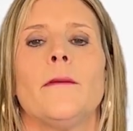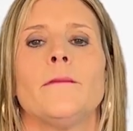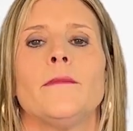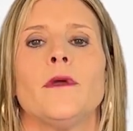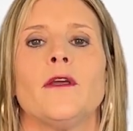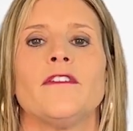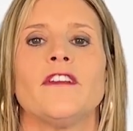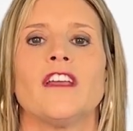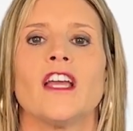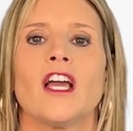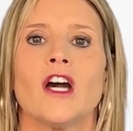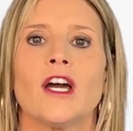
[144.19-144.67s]

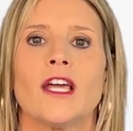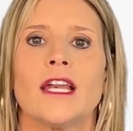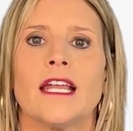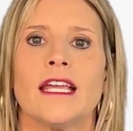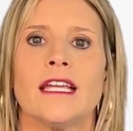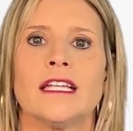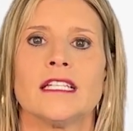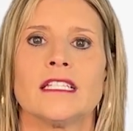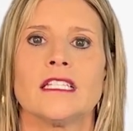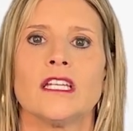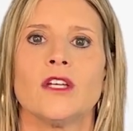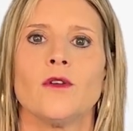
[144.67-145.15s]
Moving on
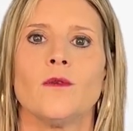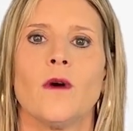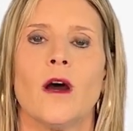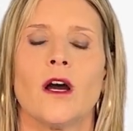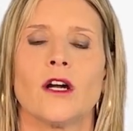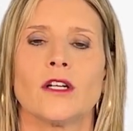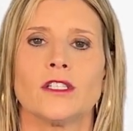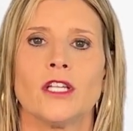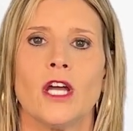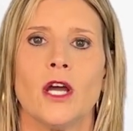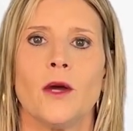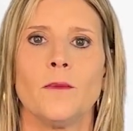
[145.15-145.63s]
into
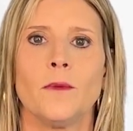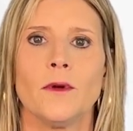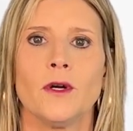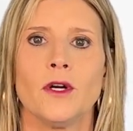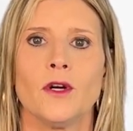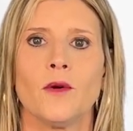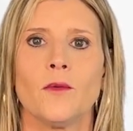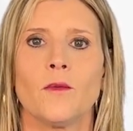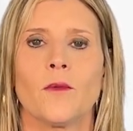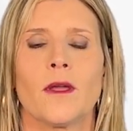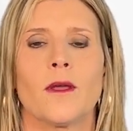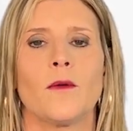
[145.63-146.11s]

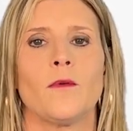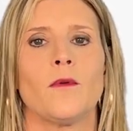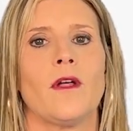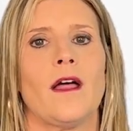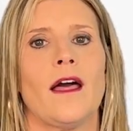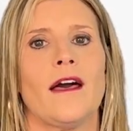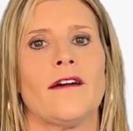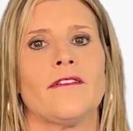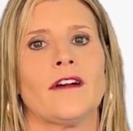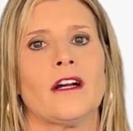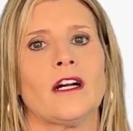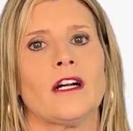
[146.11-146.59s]
October, we will
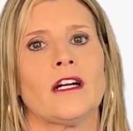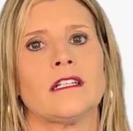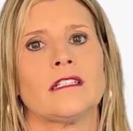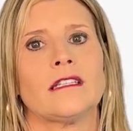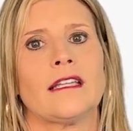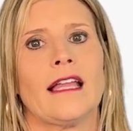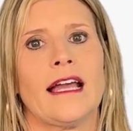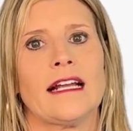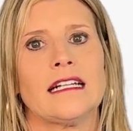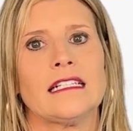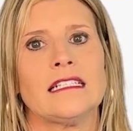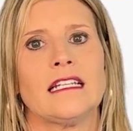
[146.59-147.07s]
have our
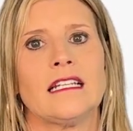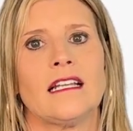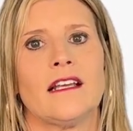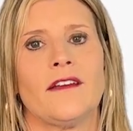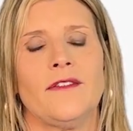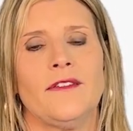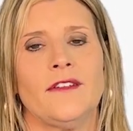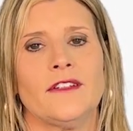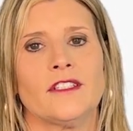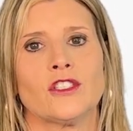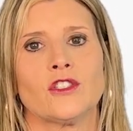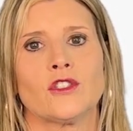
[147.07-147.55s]
elected
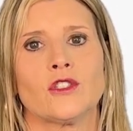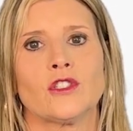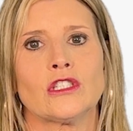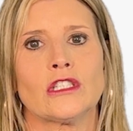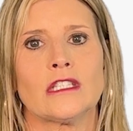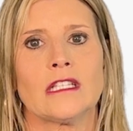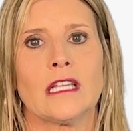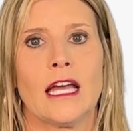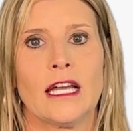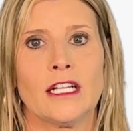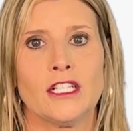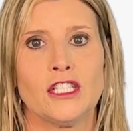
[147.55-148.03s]
officials
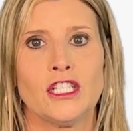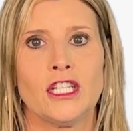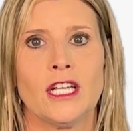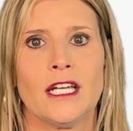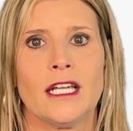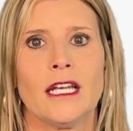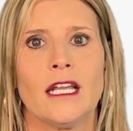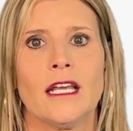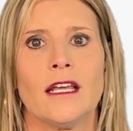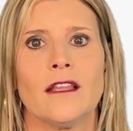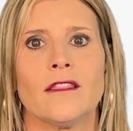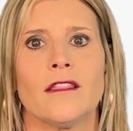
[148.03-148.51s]

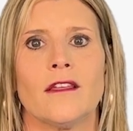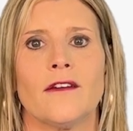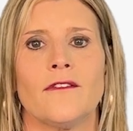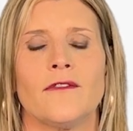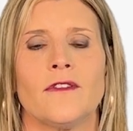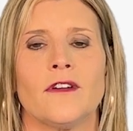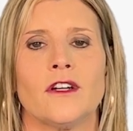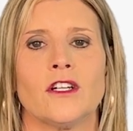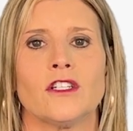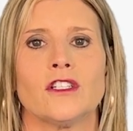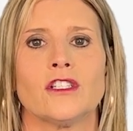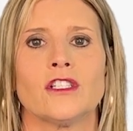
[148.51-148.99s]
luncheon the
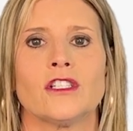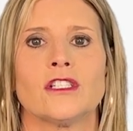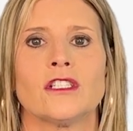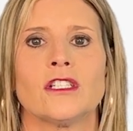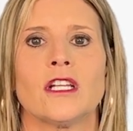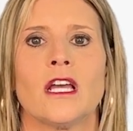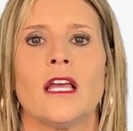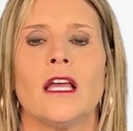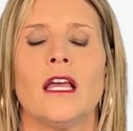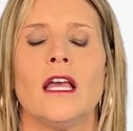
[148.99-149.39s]
first